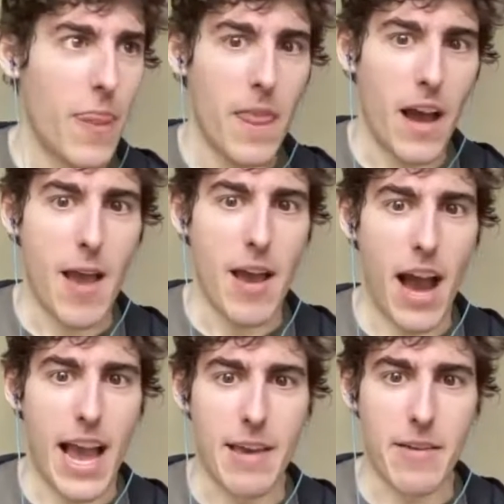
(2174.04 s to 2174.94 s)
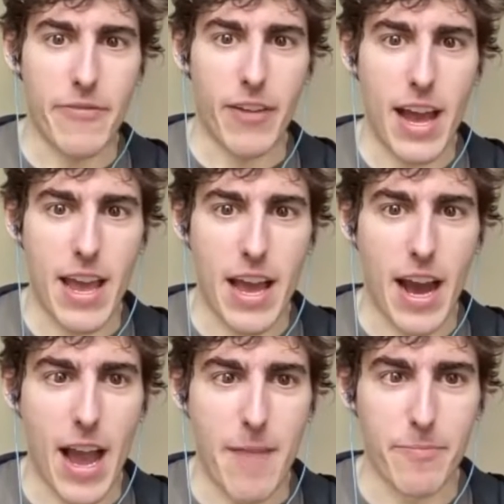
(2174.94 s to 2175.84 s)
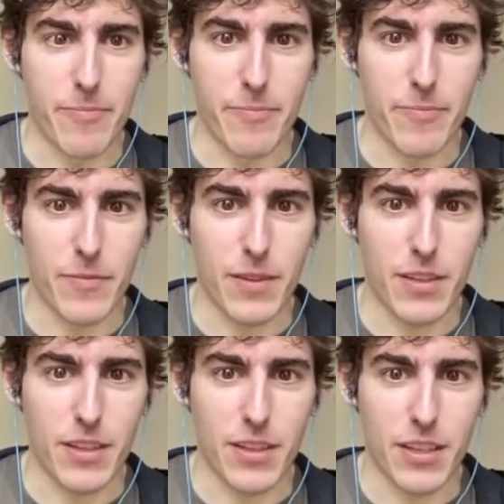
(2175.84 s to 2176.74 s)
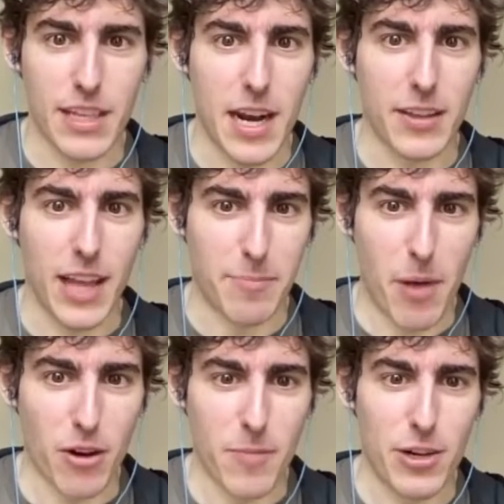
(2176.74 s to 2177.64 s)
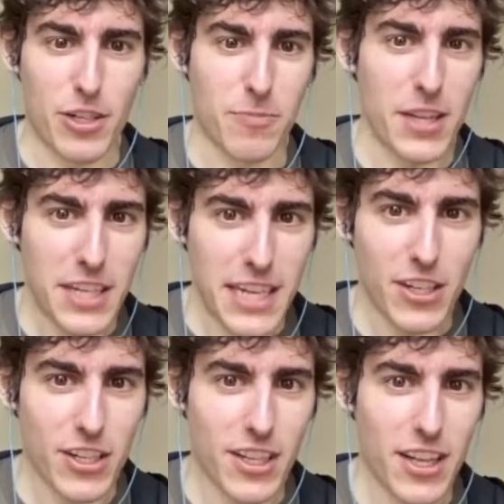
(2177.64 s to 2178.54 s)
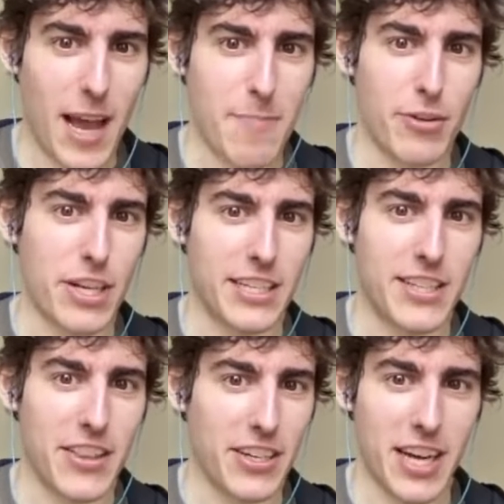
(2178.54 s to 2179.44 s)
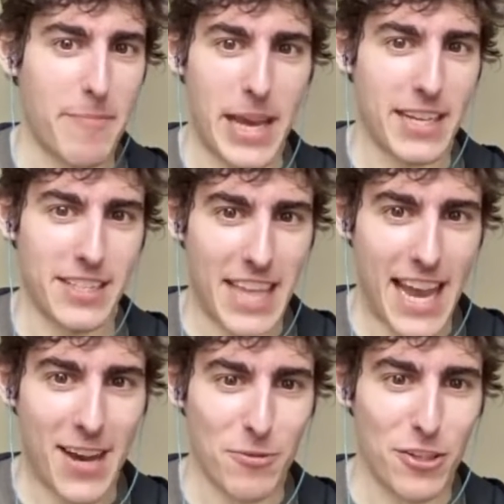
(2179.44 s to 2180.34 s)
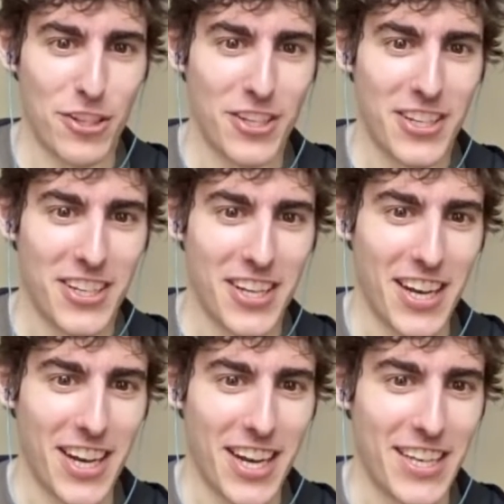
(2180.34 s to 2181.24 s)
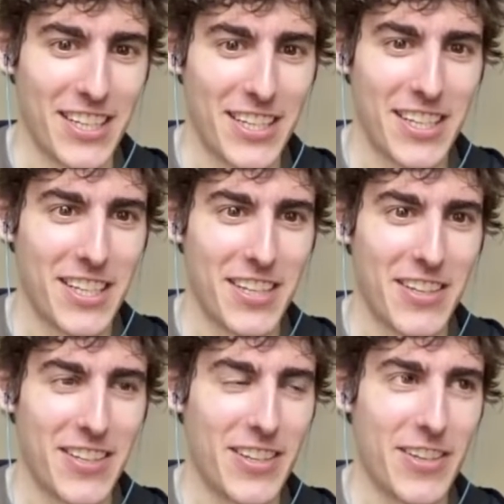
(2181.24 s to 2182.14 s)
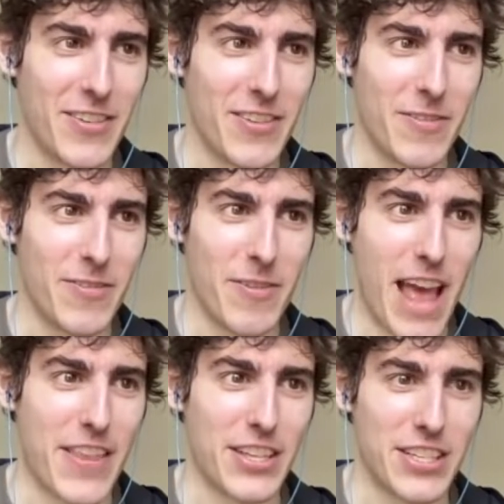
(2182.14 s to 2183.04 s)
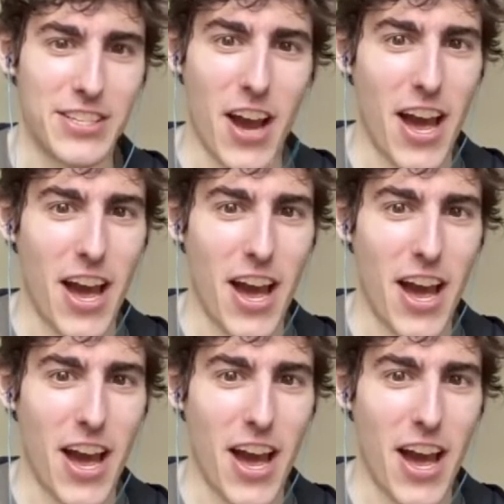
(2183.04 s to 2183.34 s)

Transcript: if I'm gonna like poke a person with a needle, I predict that they're gonna make a sound. And this is not.